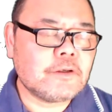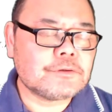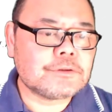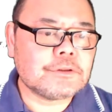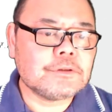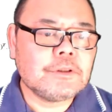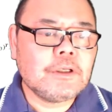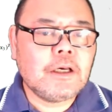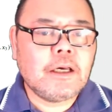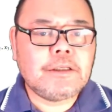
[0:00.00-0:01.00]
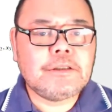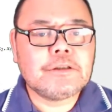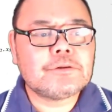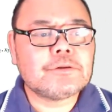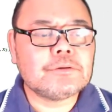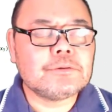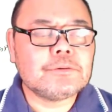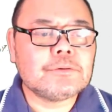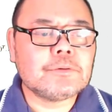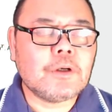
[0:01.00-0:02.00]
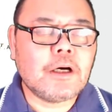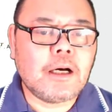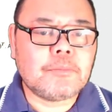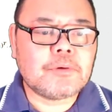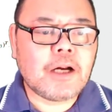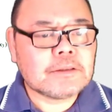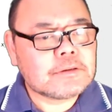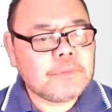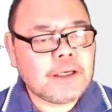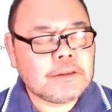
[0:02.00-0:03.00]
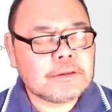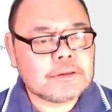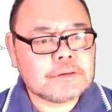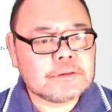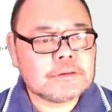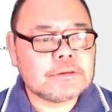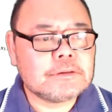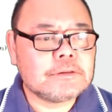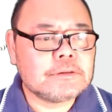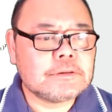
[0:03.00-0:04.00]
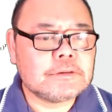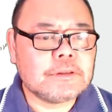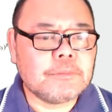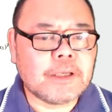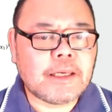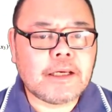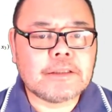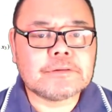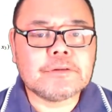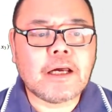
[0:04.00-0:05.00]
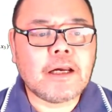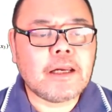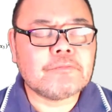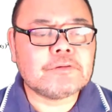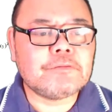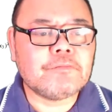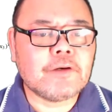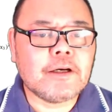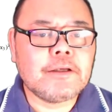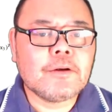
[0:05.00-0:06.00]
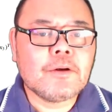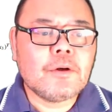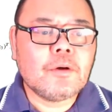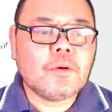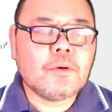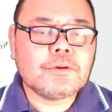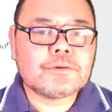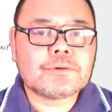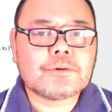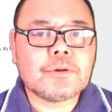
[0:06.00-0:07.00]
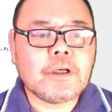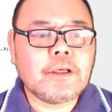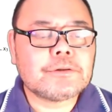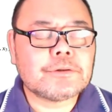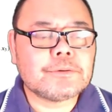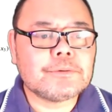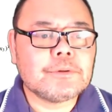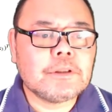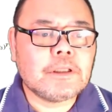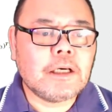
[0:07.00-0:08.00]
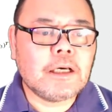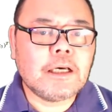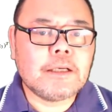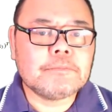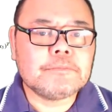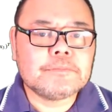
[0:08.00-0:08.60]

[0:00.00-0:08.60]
function, either to uh, approximate the, the, the mechanism I have defined, or is trying to uh,